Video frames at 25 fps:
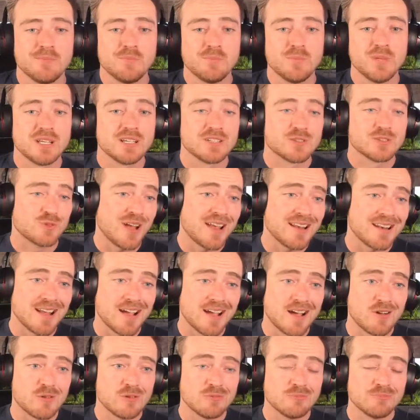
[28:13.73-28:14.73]
Because right
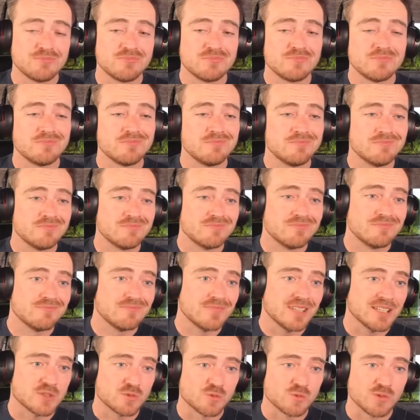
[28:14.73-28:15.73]
now
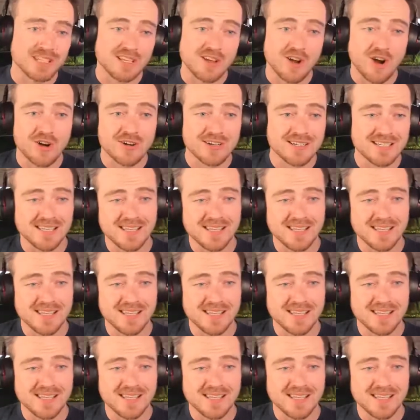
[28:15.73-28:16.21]
it's really hard